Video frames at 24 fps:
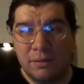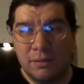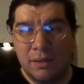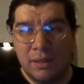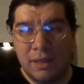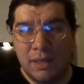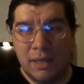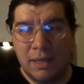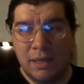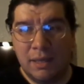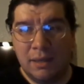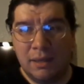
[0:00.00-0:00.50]

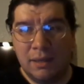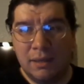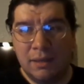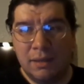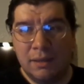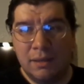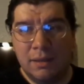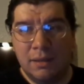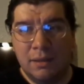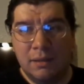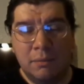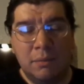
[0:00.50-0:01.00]
Okay?
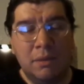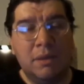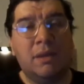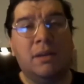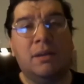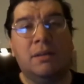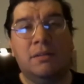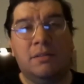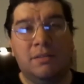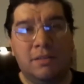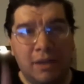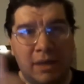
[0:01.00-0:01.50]

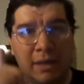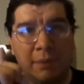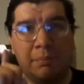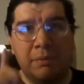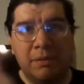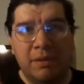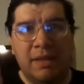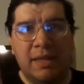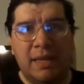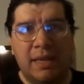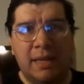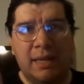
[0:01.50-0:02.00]
But on
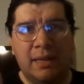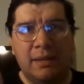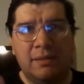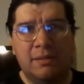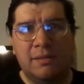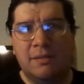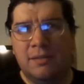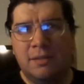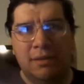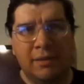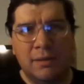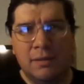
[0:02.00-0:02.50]
top of
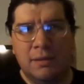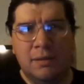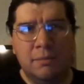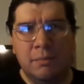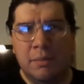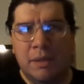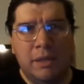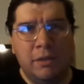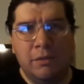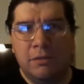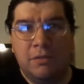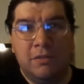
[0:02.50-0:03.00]
that, uh,
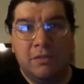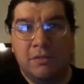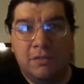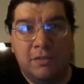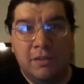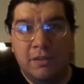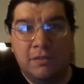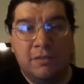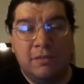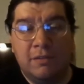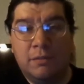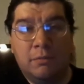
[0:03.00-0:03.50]
the mayor's
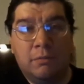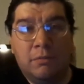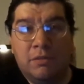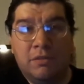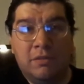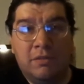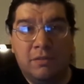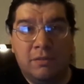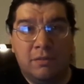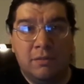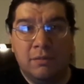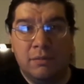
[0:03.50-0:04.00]
assistant
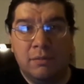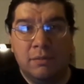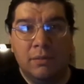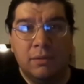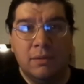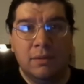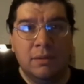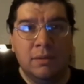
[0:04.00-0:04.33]
was